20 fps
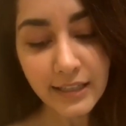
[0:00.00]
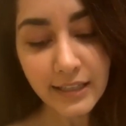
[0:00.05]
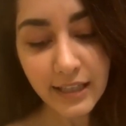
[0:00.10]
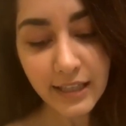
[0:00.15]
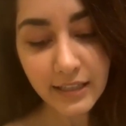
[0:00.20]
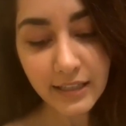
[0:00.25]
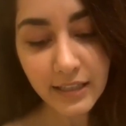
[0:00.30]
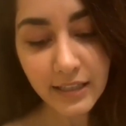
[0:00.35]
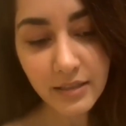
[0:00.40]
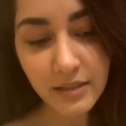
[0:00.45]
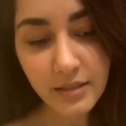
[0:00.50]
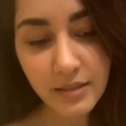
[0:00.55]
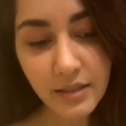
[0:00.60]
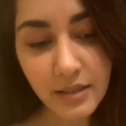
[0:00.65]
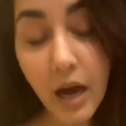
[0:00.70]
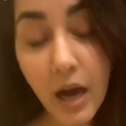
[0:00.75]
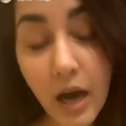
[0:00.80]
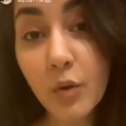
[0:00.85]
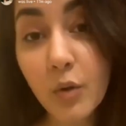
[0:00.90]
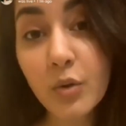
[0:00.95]
Then there is
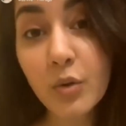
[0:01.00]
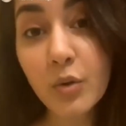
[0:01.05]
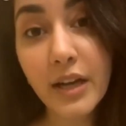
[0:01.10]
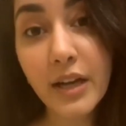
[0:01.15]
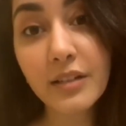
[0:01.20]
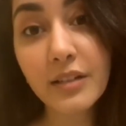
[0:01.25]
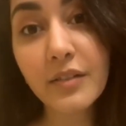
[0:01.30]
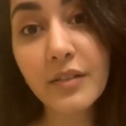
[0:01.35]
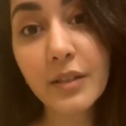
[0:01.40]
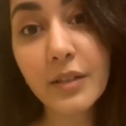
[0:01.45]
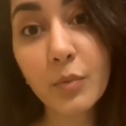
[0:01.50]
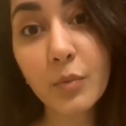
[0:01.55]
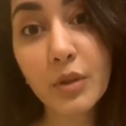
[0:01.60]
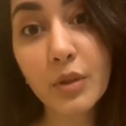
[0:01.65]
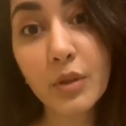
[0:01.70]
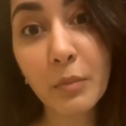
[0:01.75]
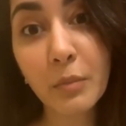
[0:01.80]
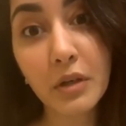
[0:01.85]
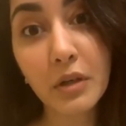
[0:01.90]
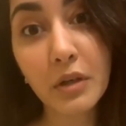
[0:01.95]
How to Get Away
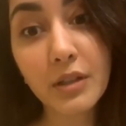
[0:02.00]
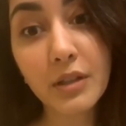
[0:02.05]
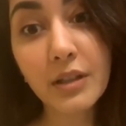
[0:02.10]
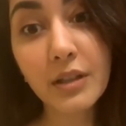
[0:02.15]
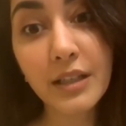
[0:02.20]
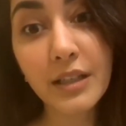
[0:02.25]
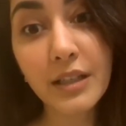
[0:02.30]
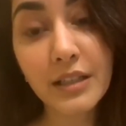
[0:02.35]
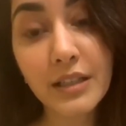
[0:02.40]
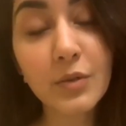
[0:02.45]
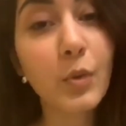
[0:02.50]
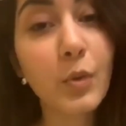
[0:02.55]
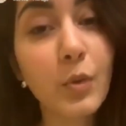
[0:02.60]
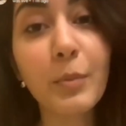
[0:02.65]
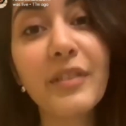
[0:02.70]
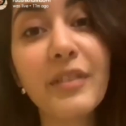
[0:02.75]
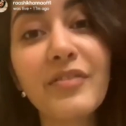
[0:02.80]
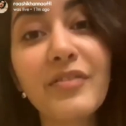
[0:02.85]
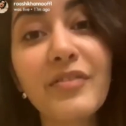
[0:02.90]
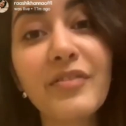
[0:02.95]
with Murder. I think it's one
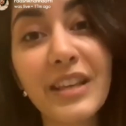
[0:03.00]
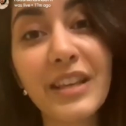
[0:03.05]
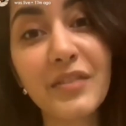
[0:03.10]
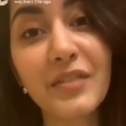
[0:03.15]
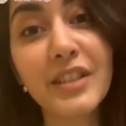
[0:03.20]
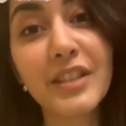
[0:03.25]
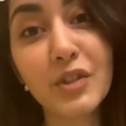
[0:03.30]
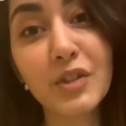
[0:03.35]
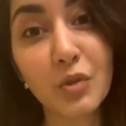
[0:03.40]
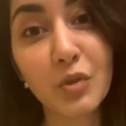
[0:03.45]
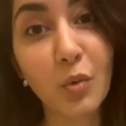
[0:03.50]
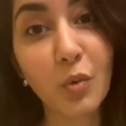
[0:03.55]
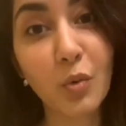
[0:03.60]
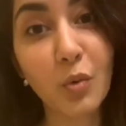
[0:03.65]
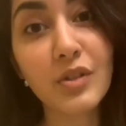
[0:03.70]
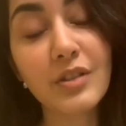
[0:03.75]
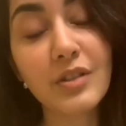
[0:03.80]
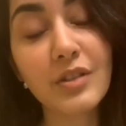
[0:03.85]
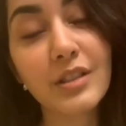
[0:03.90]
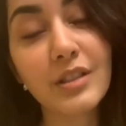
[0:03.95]
of my favorite
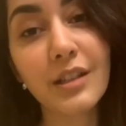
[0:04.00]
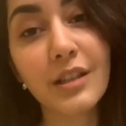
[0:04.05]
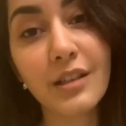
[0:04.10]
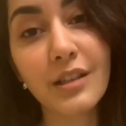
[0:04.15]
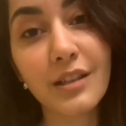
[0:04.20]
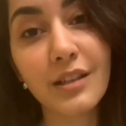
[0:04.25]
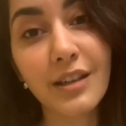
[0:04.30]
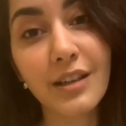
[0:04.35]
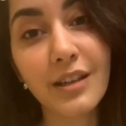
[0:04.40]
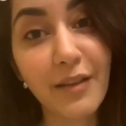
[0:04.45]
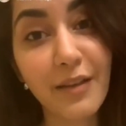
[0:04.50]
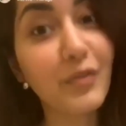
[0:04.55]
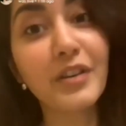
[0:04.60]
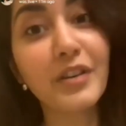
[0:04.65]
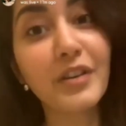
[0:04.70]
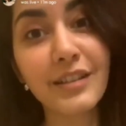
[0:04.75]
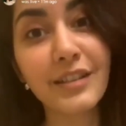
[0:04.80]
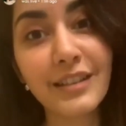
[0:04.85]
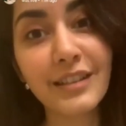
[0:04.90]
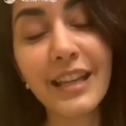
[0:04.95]
shows
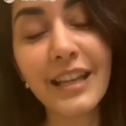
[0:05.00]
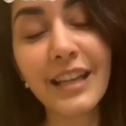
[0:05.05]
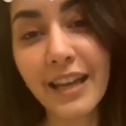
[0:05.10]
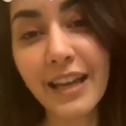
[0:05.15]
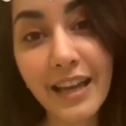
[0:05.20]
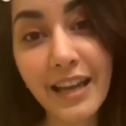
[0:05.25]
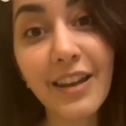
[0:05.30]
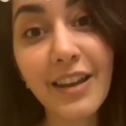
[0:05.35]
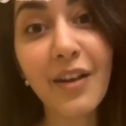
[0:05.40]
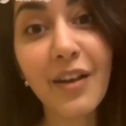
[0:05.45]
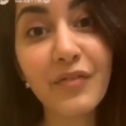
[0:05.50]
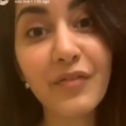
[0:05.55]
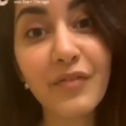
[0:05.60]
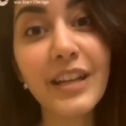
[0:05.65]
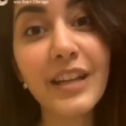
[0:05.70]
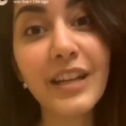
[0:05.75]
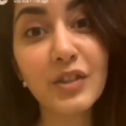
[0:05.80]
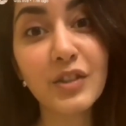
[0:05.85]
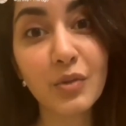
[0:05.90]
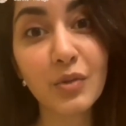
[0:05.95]
ever. Like, I love
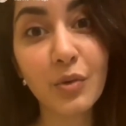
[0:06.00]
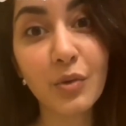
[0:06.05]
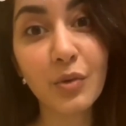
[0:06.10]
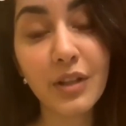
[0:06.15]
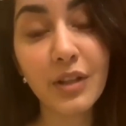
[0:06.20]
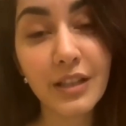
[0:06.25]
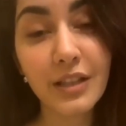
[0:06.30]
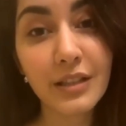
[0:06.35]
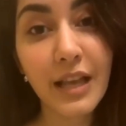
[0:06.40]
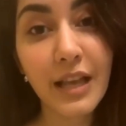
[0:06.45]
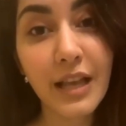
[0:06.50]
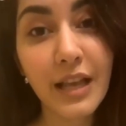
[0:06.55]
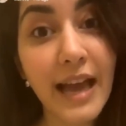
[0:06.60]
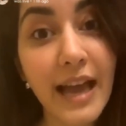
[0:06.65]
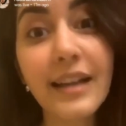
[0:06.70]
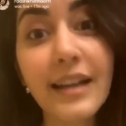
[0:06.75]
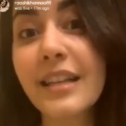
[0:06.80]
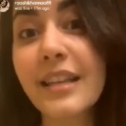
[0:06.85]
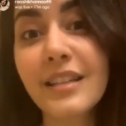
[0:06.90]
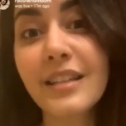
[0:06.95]
that show. And the
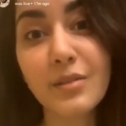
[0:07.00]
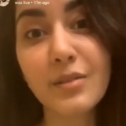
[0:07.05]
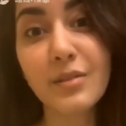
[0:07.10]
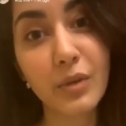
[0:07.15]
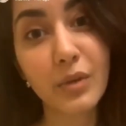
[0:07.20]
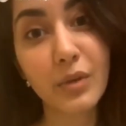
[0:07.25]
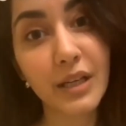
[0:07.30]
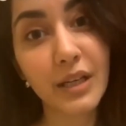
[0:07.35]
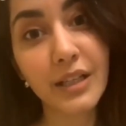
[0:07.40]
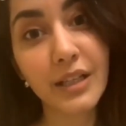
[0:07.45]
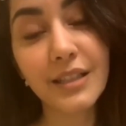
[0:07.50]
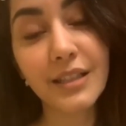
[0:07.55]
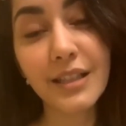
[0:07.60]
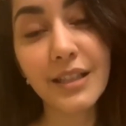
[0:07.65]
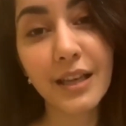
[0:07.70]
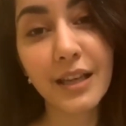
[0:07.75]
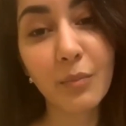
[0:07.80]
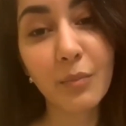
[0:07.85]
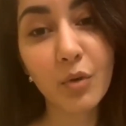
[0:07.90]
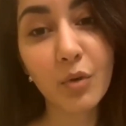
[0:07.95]
acting is brilliant.
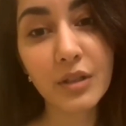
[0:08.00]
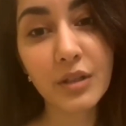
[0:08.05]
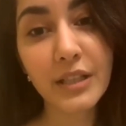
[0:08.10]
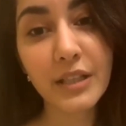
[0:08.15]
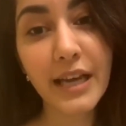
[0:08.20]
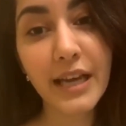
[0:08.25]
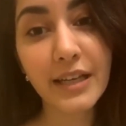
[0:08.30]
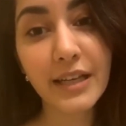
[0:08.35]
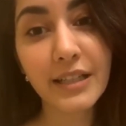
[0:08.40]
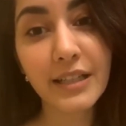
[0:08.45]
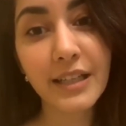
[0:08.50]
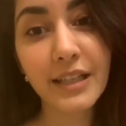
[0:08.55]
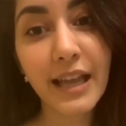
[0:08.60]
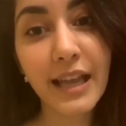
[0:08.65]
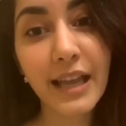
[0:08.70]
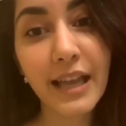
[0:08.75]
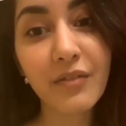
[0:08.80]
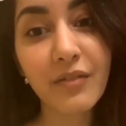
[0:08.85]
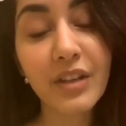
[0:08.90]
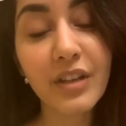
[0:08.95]
And more than the acting,
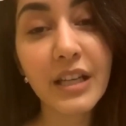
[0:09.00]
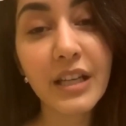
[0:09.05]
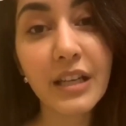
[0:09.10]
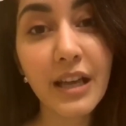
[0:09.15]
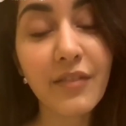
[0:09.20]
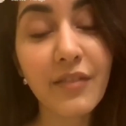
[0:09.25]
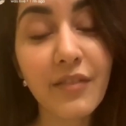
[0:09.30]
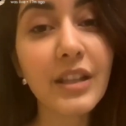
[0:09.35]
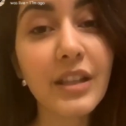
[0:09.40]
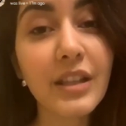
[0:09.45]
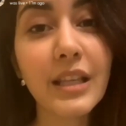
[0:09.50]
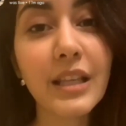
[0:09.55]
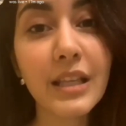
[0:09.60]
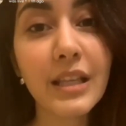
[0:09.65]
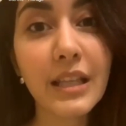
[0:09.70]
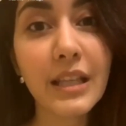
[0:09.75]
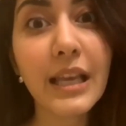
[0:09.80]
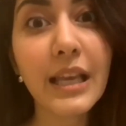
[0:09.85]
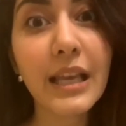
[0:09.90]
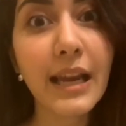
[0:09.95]
everything
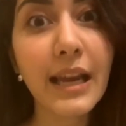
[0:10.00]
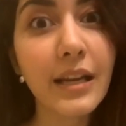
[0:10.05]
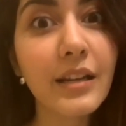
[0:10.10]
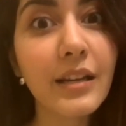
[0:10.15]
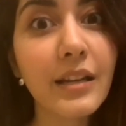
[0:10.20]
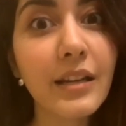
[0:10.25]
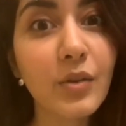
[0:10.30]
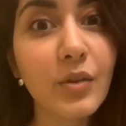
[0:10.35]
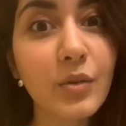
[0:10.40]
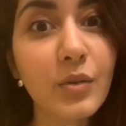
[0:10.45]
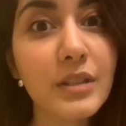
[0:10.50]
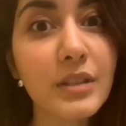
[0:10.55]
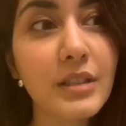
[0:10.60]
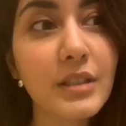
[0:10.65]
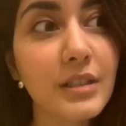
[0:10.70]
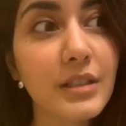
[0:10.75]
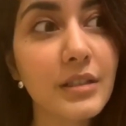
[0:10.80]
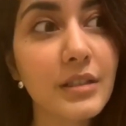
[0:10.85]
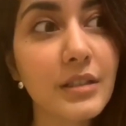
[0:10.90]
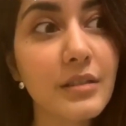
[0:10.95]
in the end, you know,
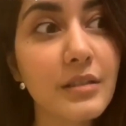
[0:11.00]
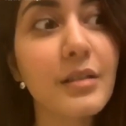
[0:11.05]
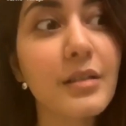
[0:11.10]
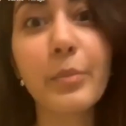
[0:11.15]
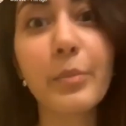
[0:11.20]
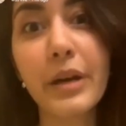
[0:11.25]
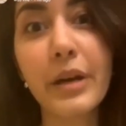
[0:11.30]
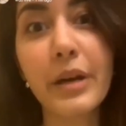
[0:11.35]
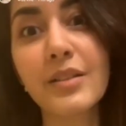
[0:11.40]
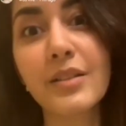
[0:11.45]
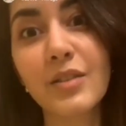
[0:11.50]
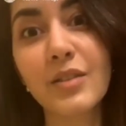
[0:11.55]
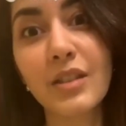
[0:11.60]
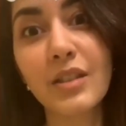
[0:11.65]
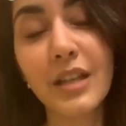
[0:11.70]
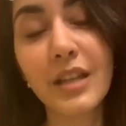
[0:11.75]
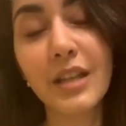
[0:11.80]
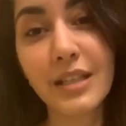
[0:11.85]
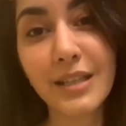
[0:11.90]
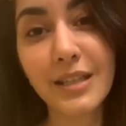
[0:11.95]
it's a surprise to
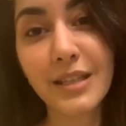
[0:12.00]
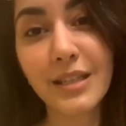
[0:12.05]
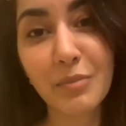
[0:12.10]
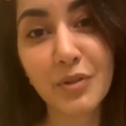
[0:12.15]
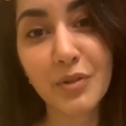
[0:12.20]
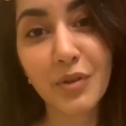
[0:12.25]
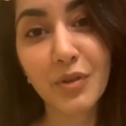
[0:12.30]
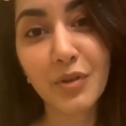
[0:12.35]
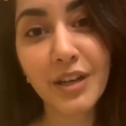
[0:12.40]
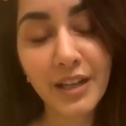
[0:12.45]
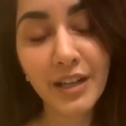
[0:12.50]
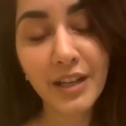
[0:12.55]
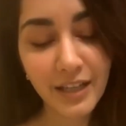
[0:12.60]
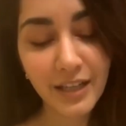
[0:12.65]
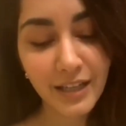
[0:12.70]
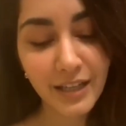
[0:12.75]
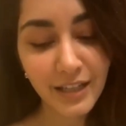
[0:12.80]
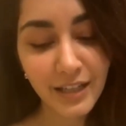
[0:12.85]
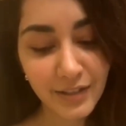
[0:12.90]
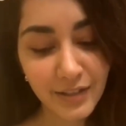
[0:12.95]
the next episode.
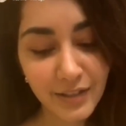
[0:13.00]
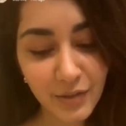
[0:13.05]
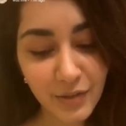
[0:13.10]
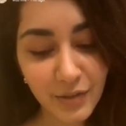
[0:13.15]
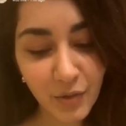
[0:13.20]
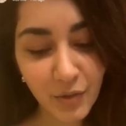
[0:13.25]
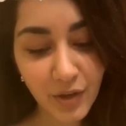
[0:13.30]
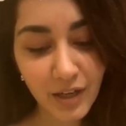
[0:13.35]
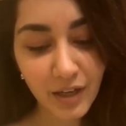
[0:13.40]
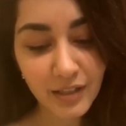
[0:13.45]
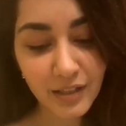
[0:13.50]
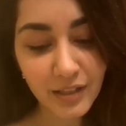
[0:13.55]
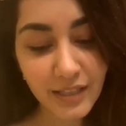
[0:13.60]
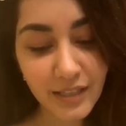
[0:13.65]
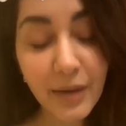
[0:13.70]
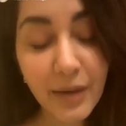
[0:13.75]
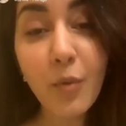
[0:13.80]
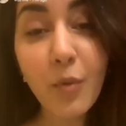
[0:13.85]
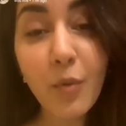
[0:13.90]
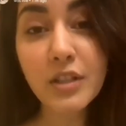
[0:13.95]
So try